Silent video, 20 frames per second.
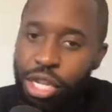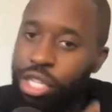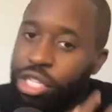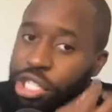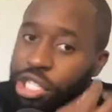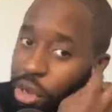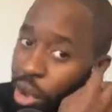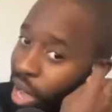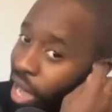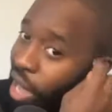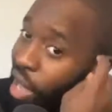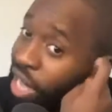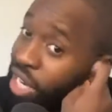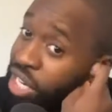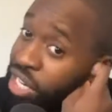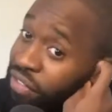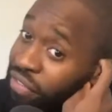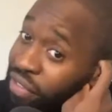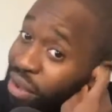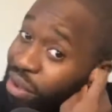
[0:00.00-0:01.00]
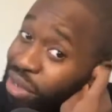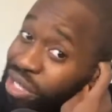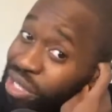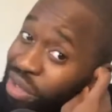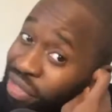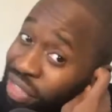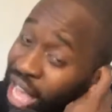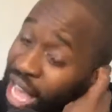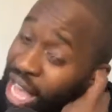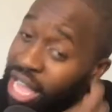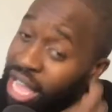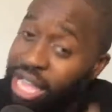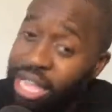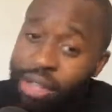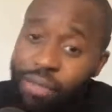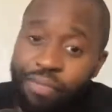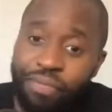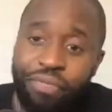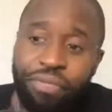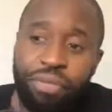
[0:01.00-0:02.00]
So I just focus on that
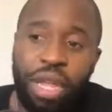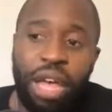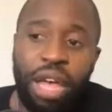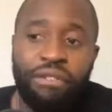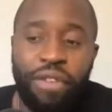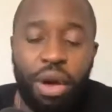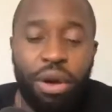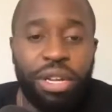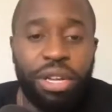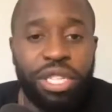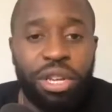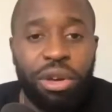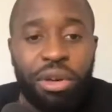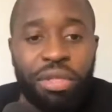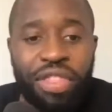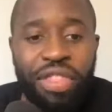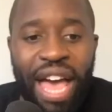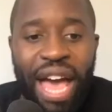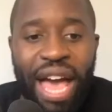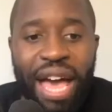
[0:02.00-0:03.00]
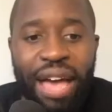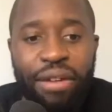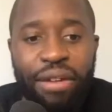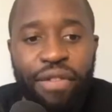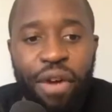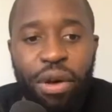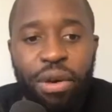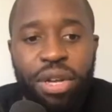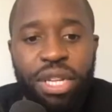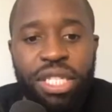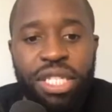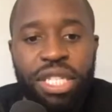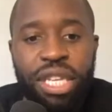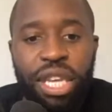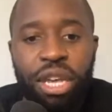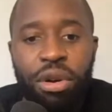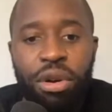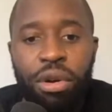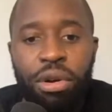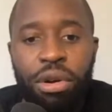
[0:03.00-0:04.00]
and focusing on that and
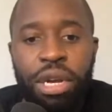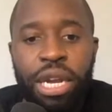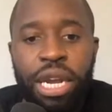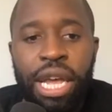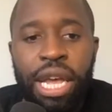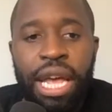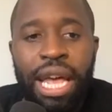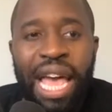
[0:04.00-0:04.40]
focusing on